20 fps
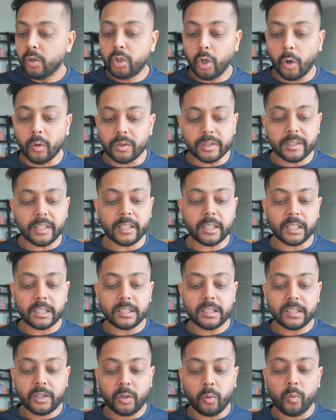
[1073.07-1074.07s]
those are
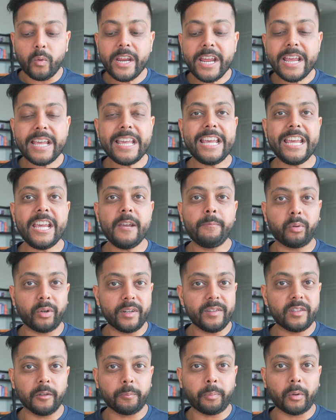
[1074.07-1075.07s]
the three key
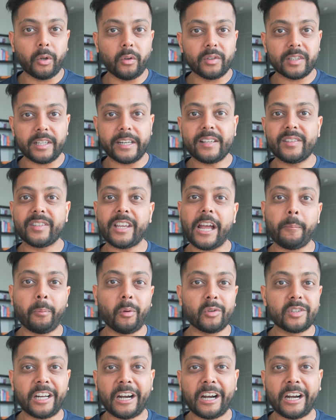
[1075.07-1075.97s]
principles and examples